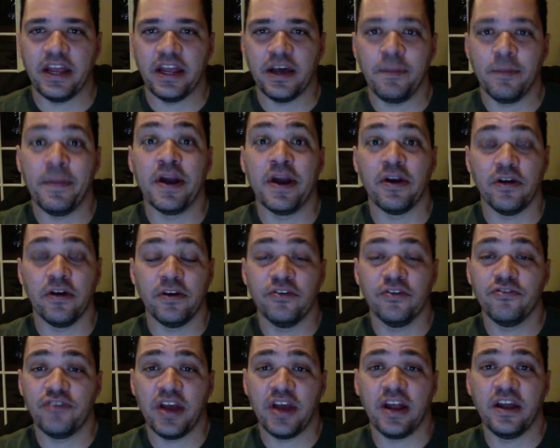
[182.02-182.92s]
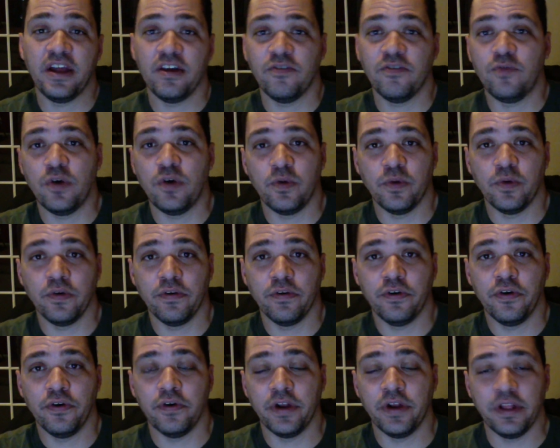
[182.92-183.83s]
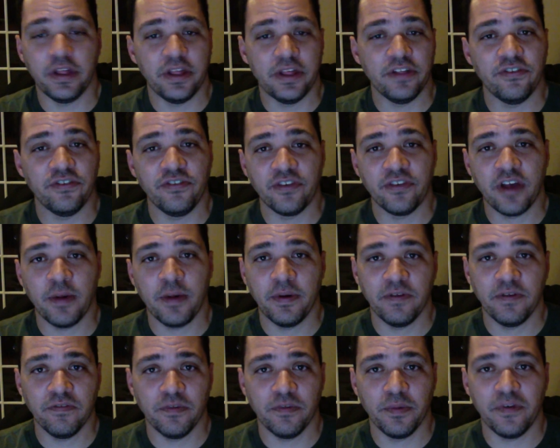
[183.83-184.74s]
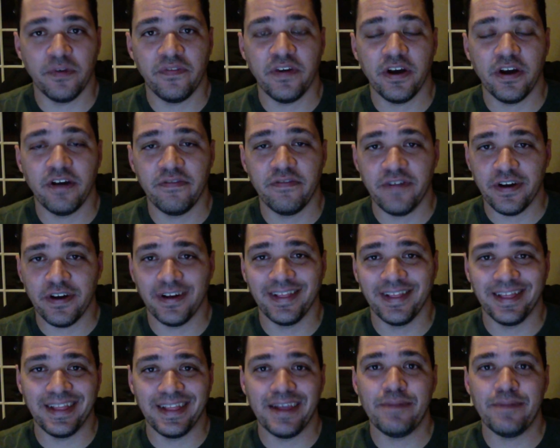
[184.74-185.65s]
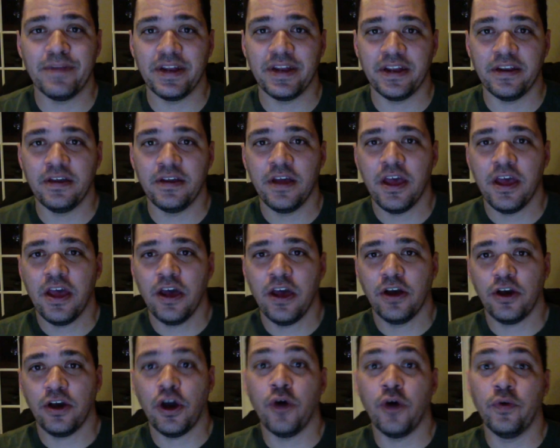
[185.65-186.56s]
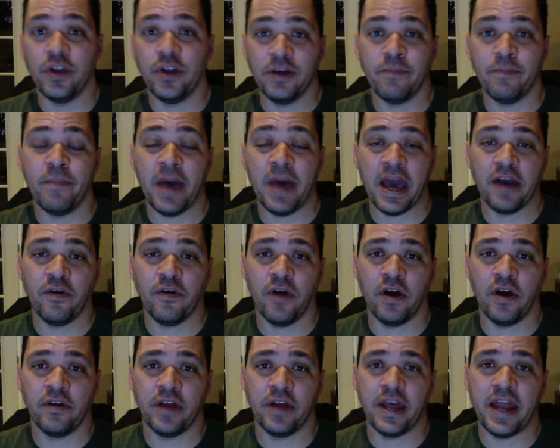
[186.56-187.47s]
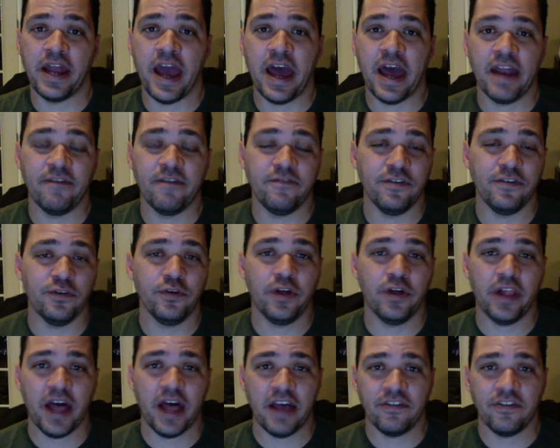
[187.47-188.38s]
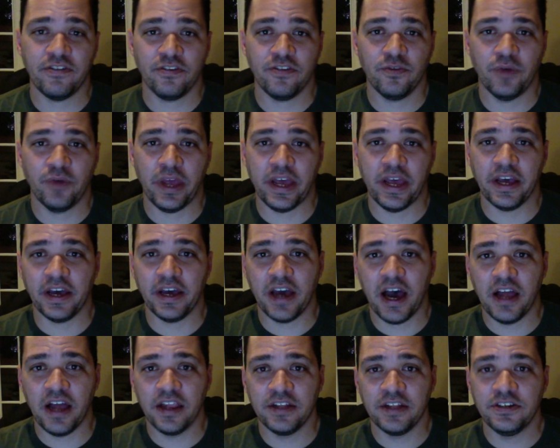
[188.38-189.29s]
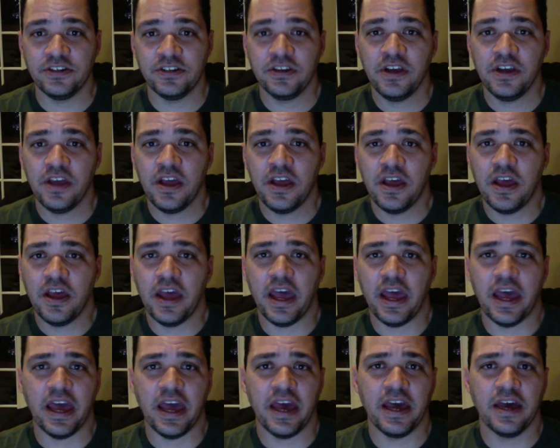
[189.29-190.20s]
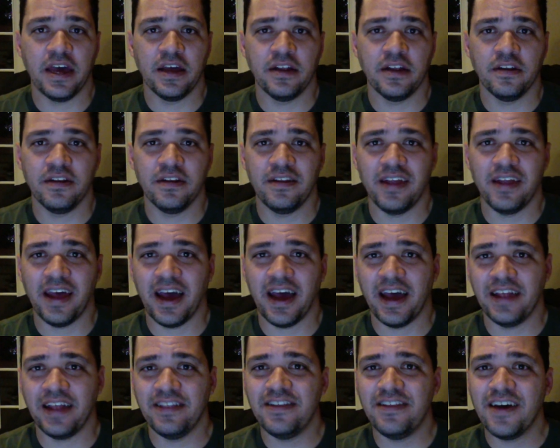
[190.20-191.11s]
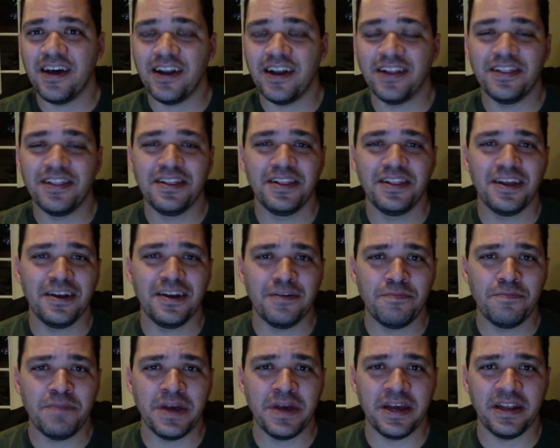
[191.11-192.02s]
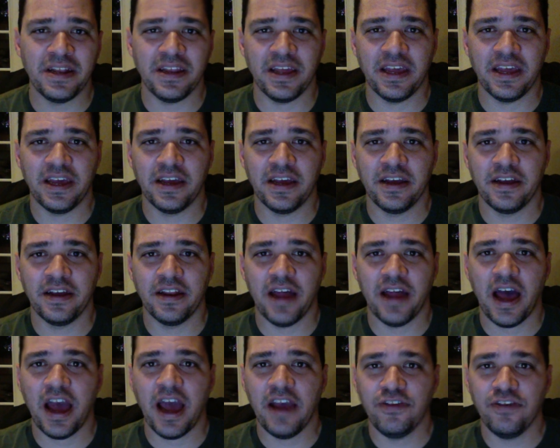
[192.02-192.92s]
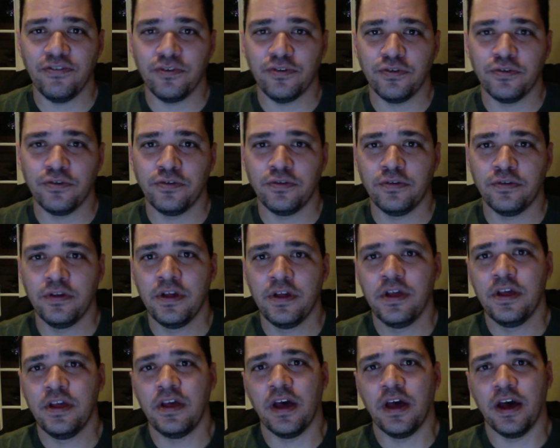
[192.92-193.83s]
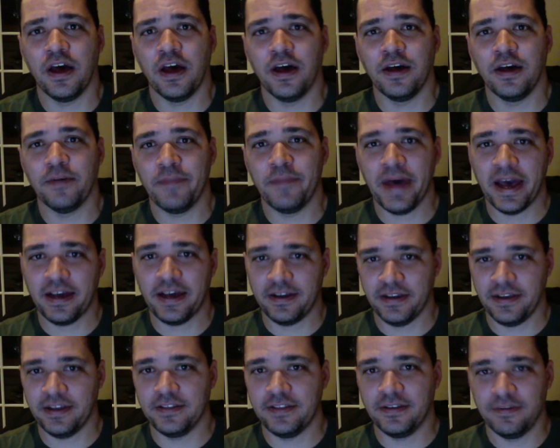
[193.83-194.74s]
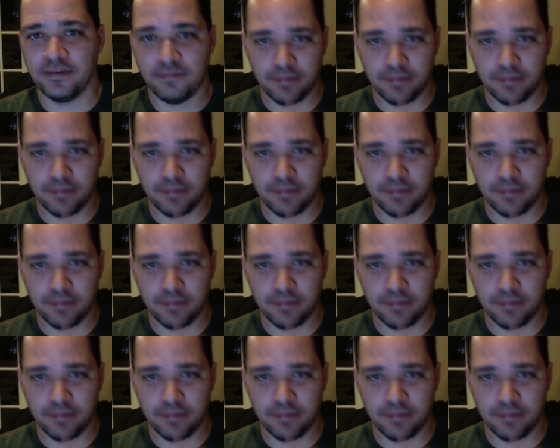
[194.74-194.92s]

a better understanding of what we were doing. And this is coming from a very, very limited coding background. I'd had a few classes in college, and I'd done a little bit in high school, back in the